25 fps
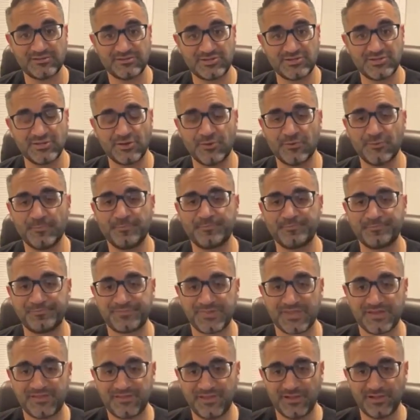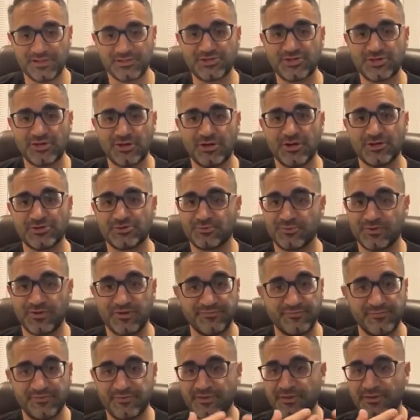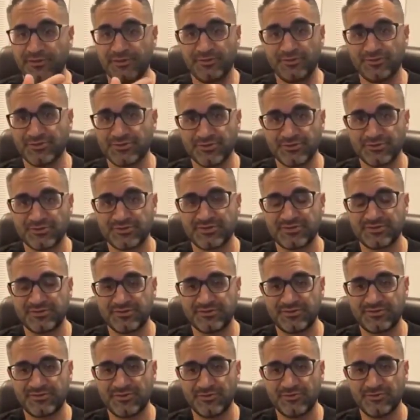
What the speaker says: So they'll charge whatever their users